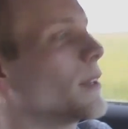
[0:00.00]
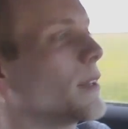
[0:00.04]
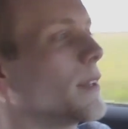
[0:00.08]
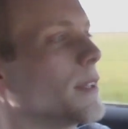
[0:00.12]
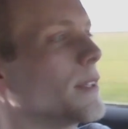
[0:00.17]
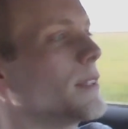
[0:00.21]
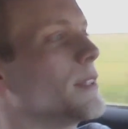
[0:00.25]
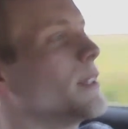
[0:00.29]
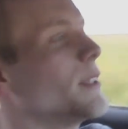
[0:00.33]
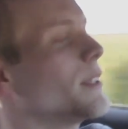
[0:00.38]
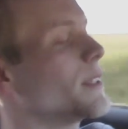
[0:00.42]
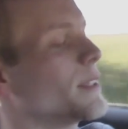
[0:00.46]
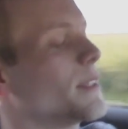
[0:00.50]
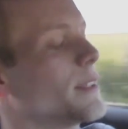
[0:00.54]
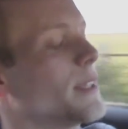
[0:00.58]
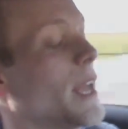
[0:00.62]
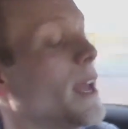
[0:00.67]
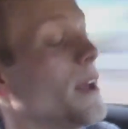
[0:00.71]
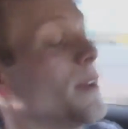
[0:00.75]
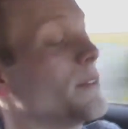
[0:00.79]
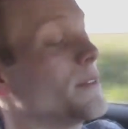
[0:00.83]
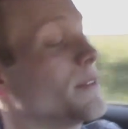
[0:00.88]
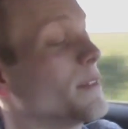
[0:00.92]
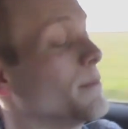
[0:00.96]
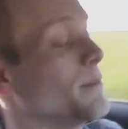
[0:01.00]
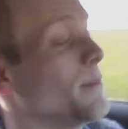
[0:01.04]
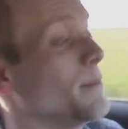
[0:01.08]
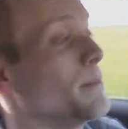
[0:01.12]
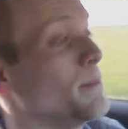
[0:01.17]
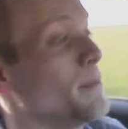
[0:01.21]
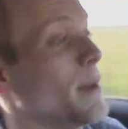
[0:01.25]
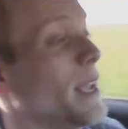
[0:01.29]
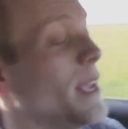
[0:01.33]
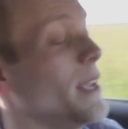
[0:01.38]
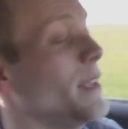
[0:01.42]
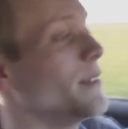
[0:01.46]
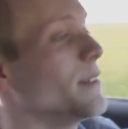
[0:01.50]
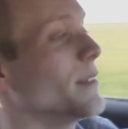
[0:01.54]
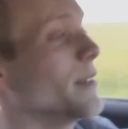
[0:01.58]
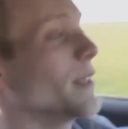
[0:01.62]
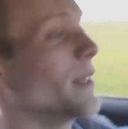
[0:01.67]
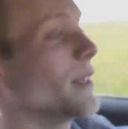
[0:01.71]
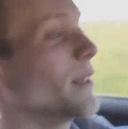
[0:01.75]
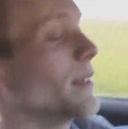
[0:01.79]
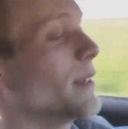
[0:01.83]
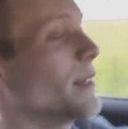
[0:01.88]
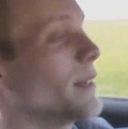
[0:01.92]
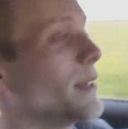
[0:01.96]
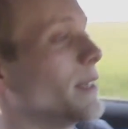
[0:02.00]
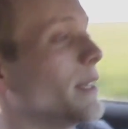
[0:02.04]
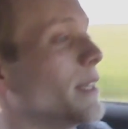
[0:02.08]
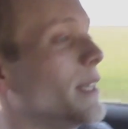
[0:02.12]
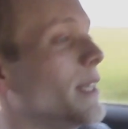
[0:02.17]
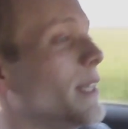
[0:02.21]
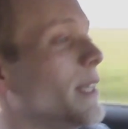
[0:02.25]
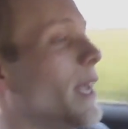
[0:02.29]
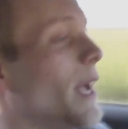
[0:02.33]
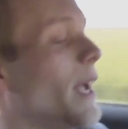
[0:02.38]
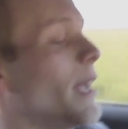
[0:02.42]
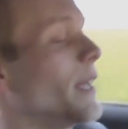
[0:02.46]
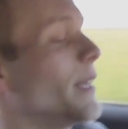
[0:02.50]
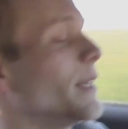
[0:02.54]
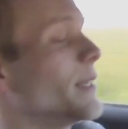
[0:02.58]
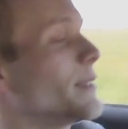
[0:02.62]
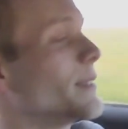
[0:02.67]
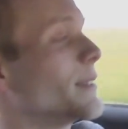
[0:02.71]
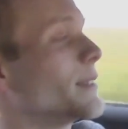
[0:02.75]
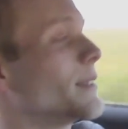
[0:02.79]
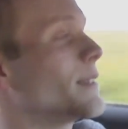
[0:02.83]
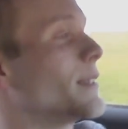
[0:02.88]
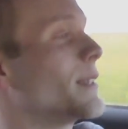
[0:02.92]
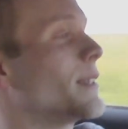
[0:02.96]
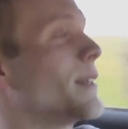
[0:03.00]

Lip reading: It just sounds amazing. Yikes.